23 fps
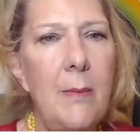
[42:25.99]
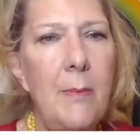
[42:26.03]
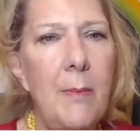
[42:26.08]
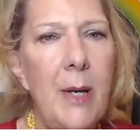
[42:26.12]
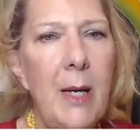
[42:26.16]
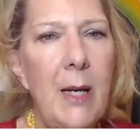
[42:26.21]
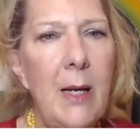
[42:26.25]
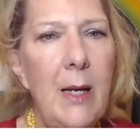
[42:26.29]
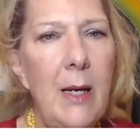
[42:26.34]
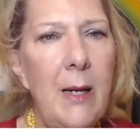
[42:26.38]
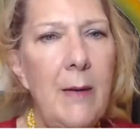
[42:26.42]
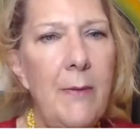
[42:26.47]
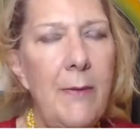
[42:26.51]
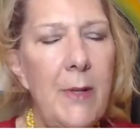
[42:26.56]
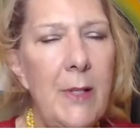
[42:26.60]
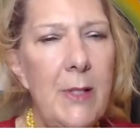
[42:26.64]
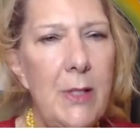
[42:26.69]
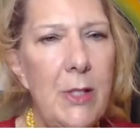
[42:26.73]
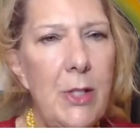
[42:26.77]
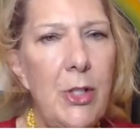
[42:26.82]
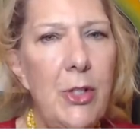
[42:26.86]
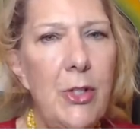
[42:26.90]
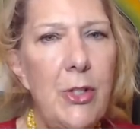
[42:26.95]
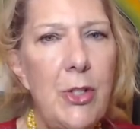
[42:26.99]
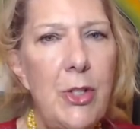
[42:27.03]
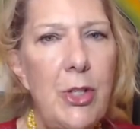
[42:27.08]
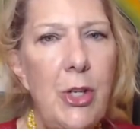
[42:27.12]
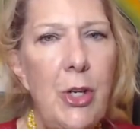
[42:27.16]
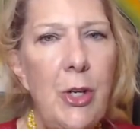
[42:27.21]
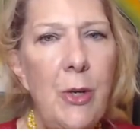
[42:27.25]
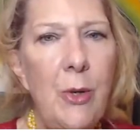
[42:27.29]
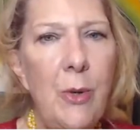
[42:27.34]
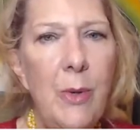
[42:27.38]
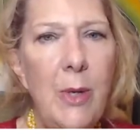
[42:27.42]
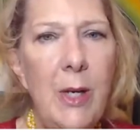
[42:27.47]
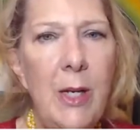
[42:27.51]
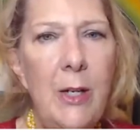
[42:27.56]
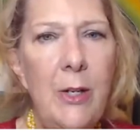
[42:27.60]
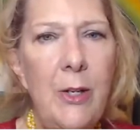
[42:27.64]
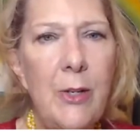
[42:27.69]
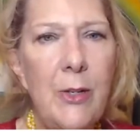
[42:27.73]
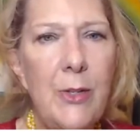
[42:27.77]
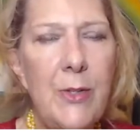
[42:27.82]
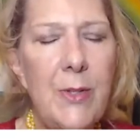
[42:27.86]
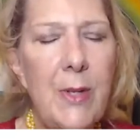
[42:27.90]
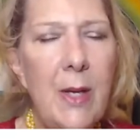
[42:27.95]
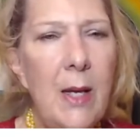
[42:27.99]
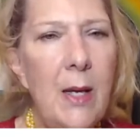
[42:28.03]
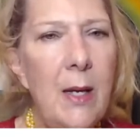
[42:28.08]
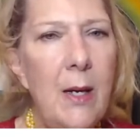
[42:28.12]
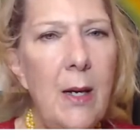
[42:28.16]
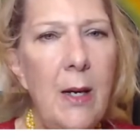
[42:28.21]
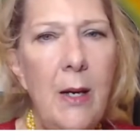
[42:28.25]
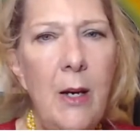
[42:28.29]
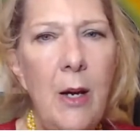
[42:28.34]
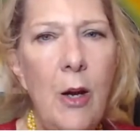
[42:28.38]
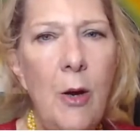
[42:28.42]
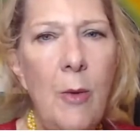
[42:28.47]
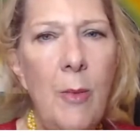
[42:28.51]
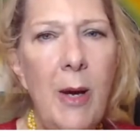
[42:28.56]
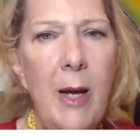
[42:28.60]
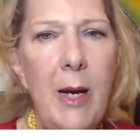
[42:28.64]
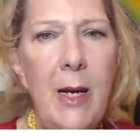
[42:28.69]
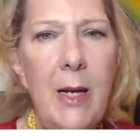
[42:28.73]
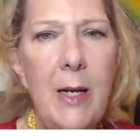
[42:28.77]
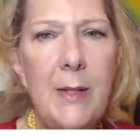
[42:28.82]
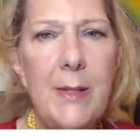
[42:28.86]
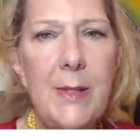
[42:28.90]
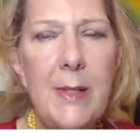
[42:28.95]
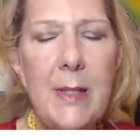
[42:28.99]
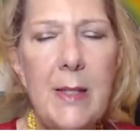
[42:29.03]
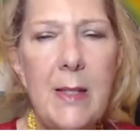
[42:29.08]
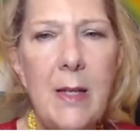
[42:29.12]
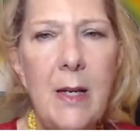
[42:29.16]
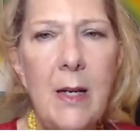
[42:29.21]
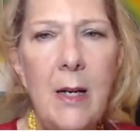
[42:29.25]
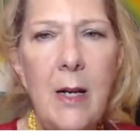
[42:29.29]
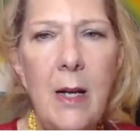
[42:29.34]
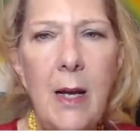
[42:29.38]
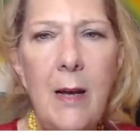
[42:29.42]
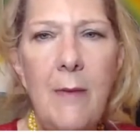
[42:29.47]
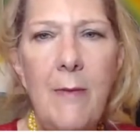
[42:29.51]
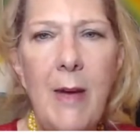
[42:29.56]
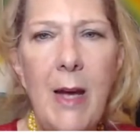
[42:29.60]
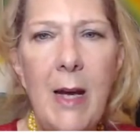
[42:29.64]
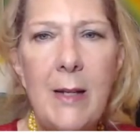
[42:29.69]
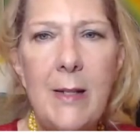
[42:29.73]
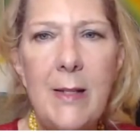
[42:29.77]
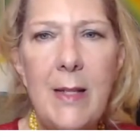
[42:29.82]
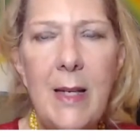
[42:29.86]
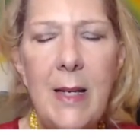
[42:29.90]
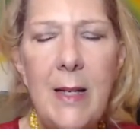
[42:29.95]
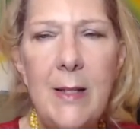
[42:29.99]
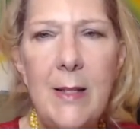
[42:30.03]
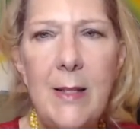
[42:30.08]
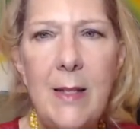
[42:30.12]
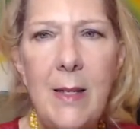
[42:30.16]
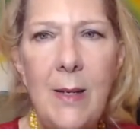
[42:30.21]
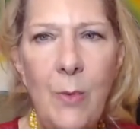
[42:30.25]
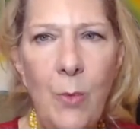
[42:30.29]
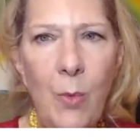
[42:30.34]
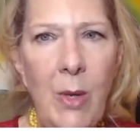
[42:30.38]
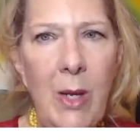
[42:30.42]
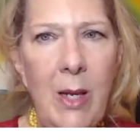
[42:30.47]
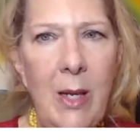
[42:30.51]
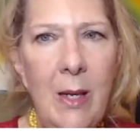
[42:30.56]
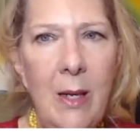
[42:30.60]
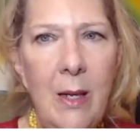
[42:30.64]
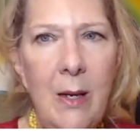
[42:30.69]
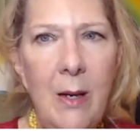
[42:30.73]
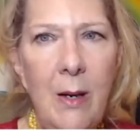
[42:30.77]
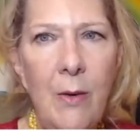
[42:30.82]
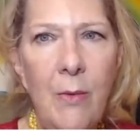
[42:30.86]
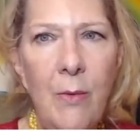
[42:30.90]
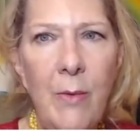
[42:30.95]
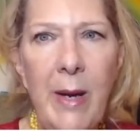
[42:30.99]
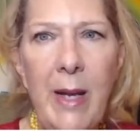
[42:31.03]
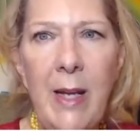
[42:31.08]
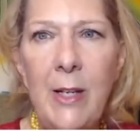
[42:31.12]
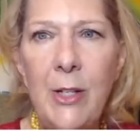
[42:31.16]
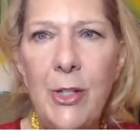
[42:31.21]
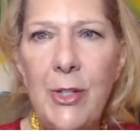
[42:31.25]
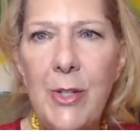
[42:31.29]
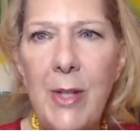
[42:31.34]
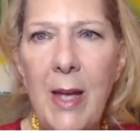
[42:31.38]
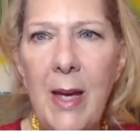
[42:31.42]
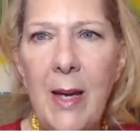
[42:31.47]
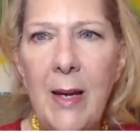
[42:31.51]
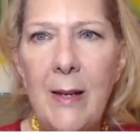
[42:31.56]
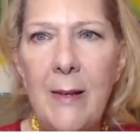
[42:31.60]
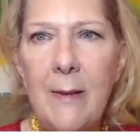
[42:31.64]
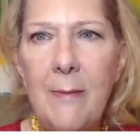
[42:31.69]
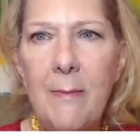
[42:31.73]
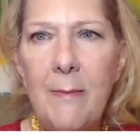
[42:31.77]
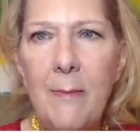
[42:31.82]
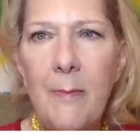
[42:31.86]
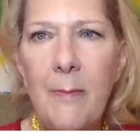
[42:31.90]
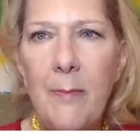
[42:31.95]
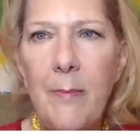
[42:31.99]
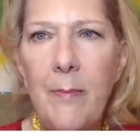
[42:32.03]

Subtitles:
But if it's just you and your son and nobody else is going to have access, then we could arrange that.